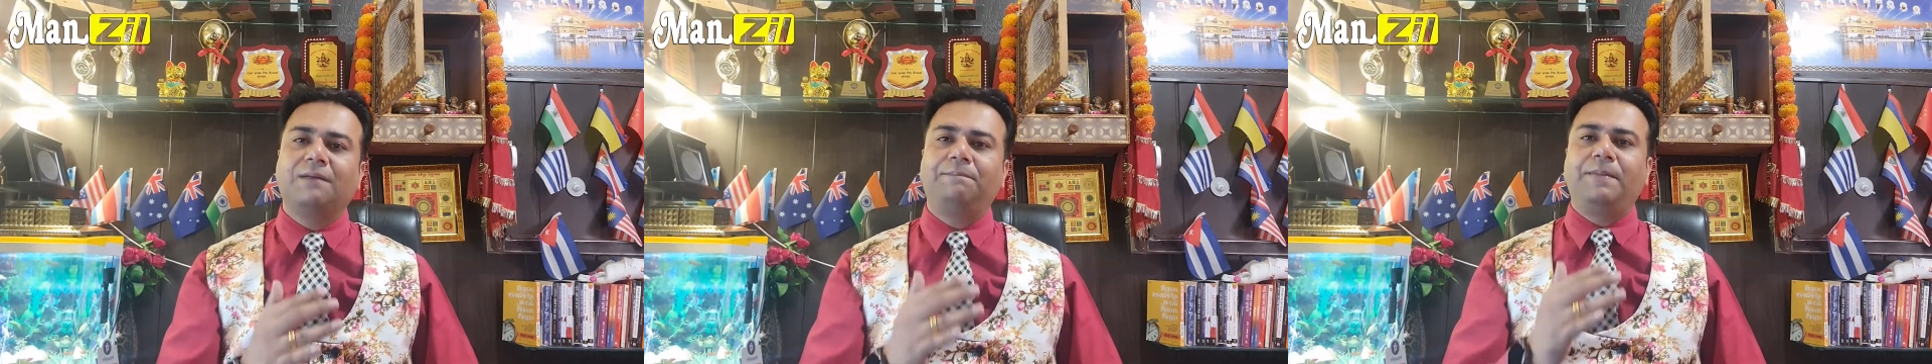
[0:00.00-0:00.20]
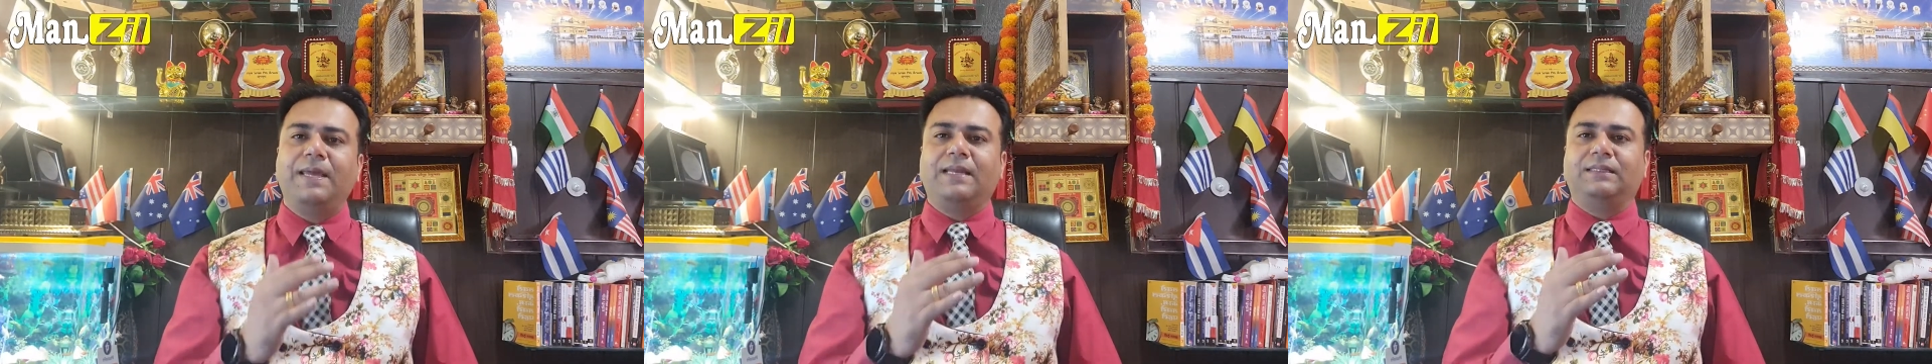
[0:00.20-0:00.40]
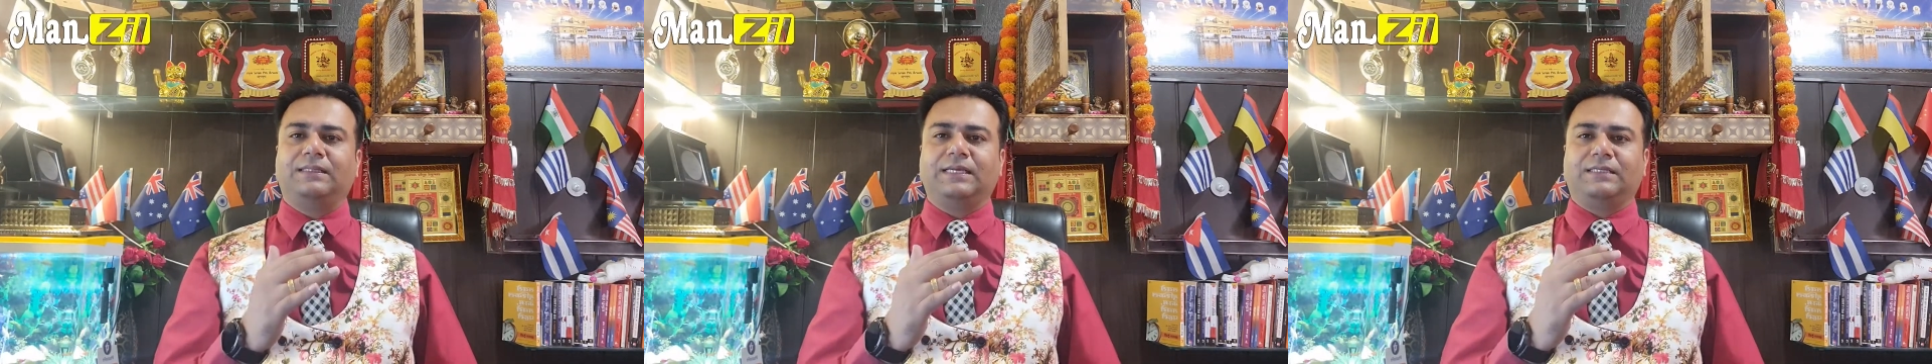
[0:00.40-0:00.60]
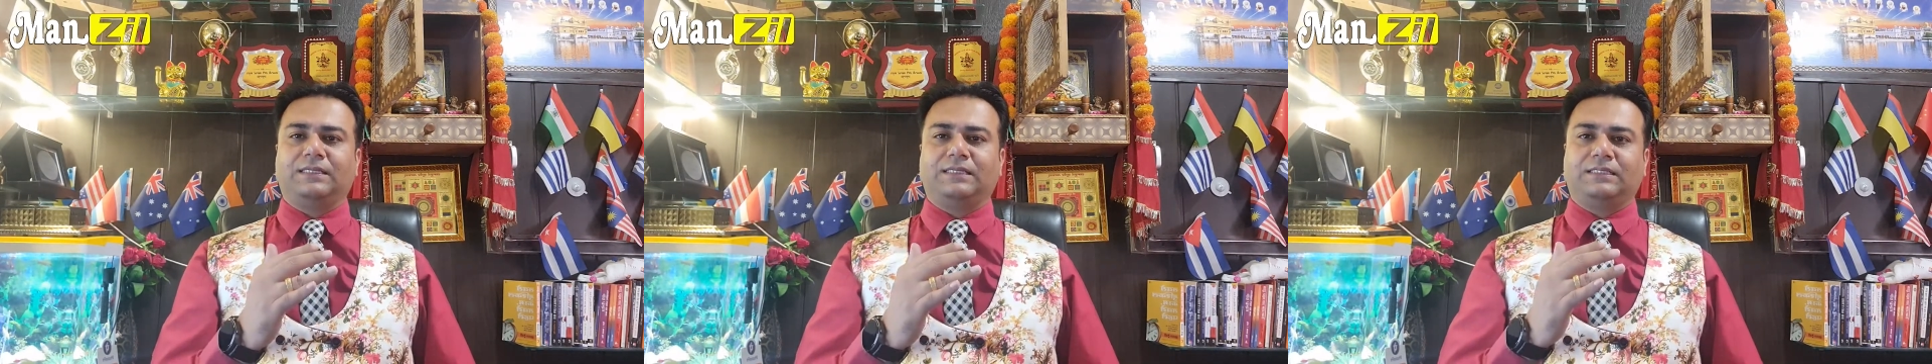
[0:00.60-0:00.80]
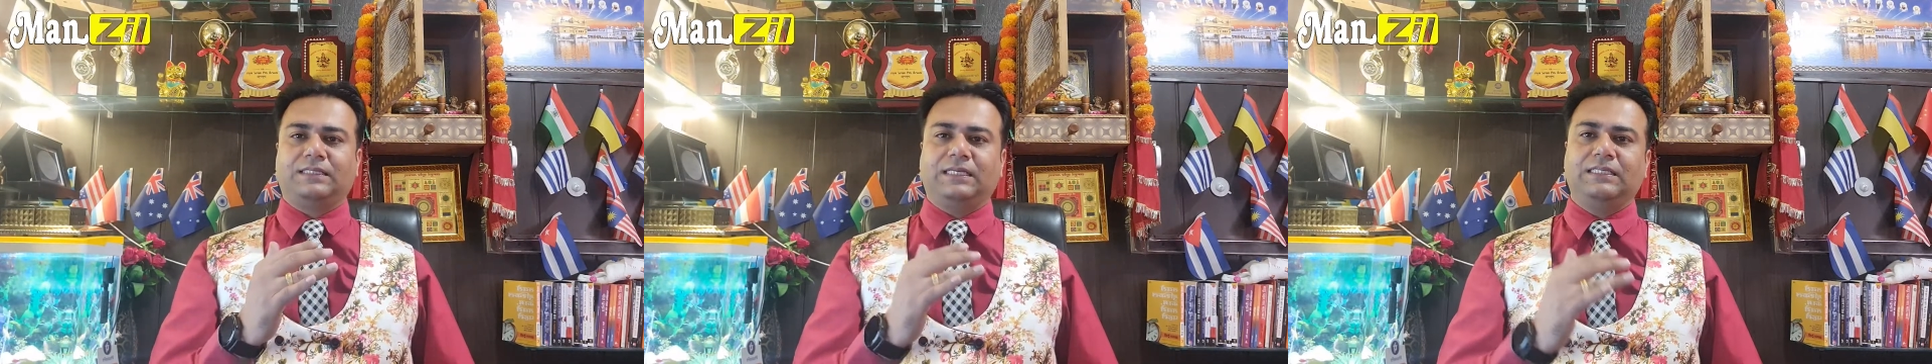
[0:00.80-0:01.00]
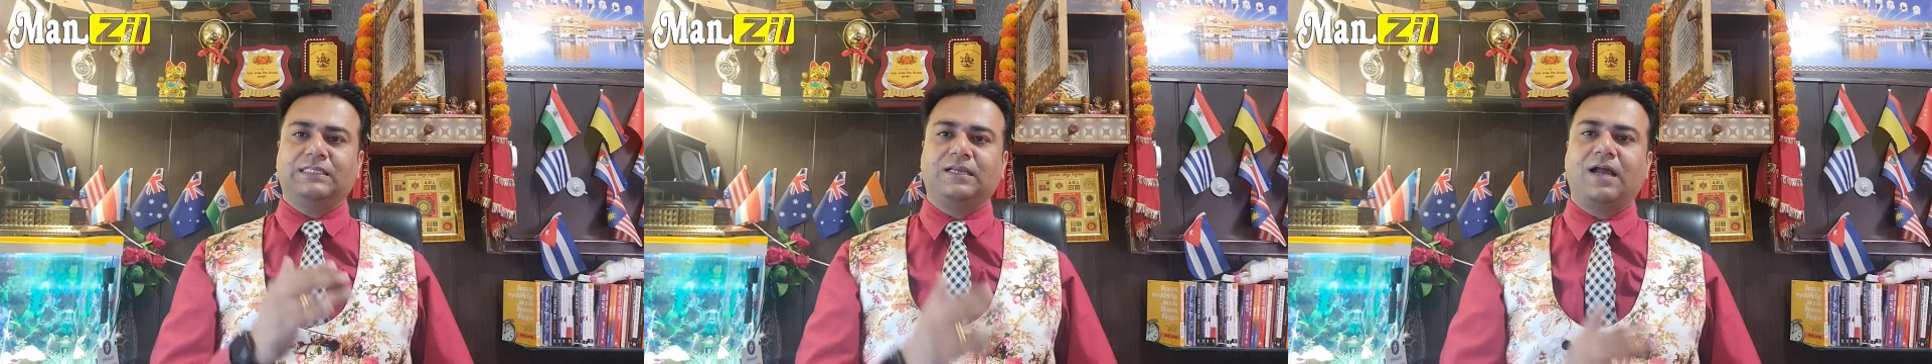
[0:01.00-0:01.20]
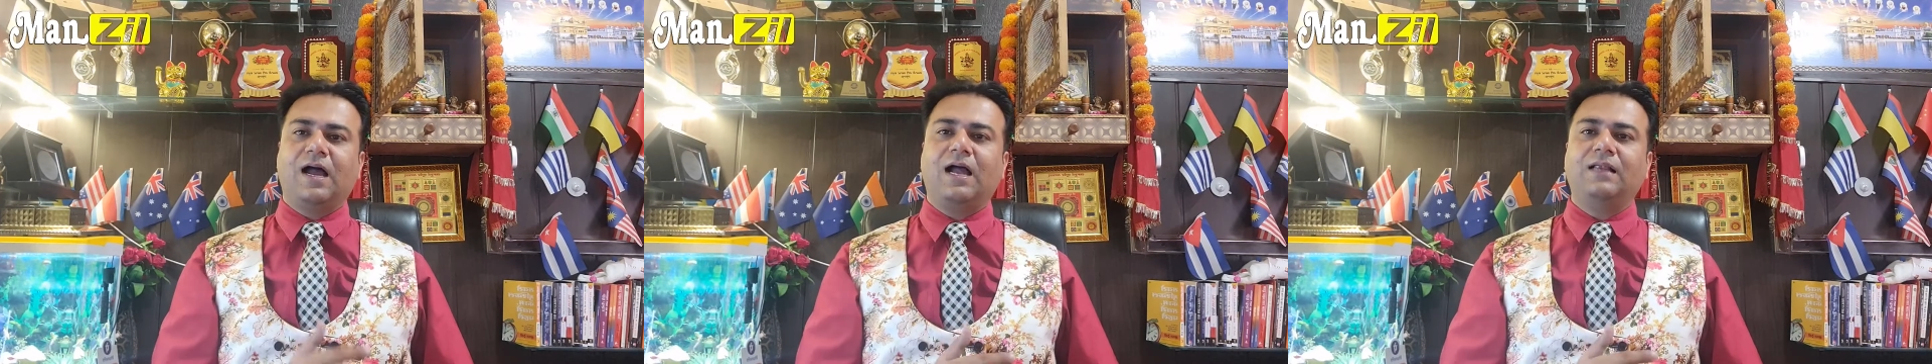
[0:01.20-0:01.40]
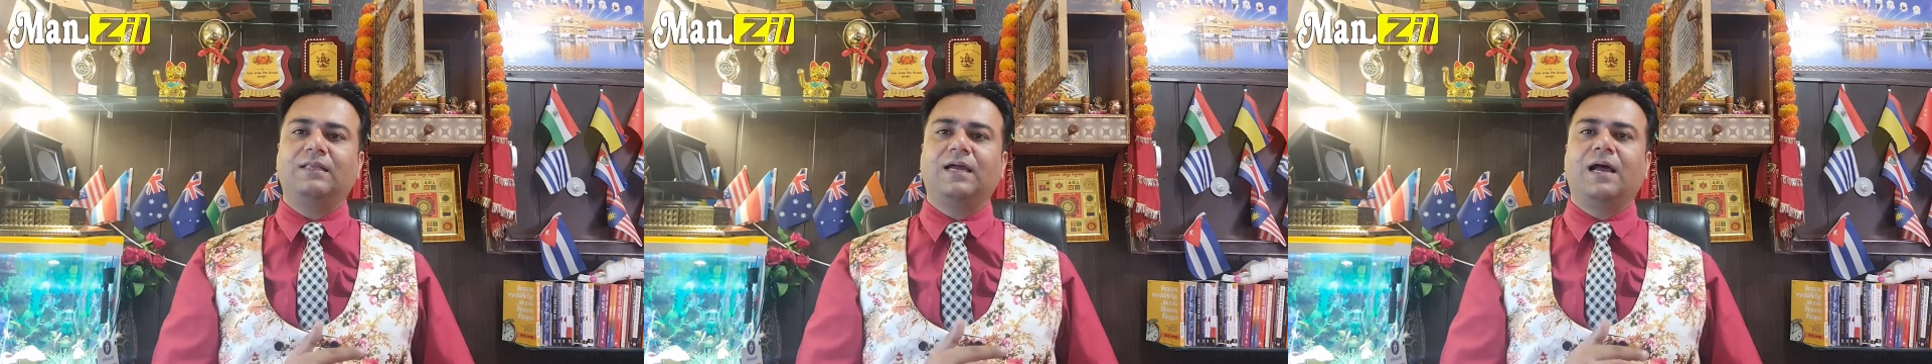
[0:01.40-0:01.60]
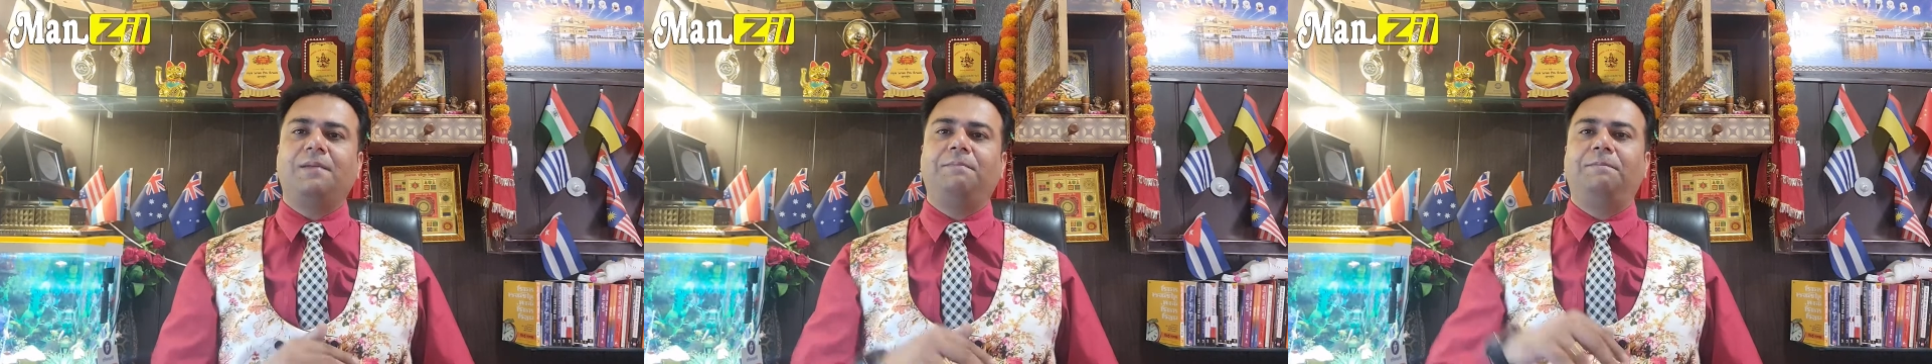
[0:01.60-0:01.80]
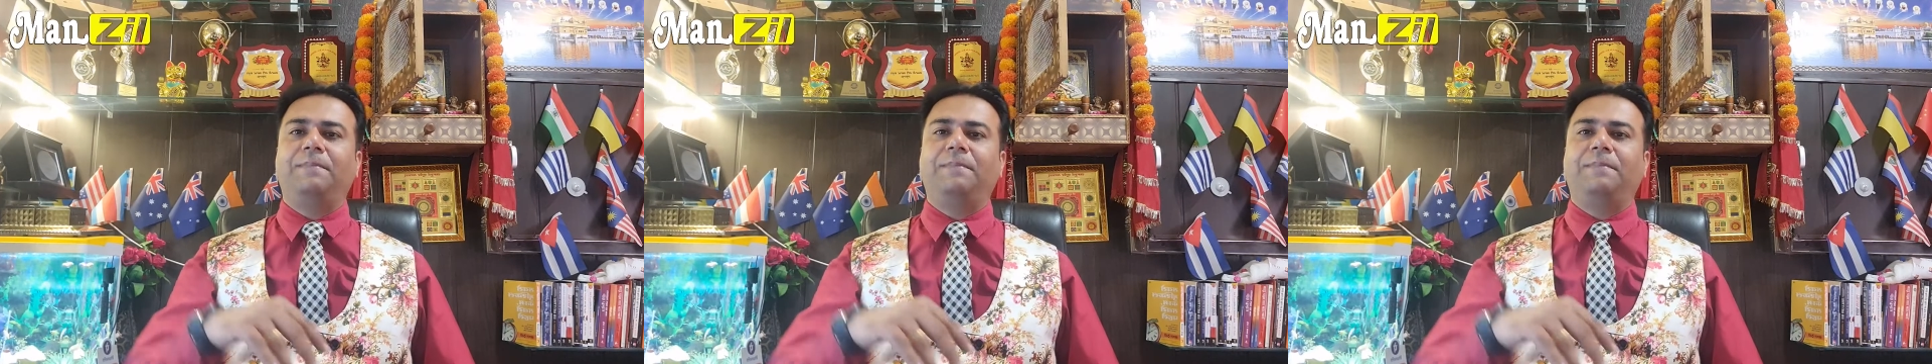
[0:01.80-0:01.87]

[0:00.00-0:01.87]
parenthesis is called a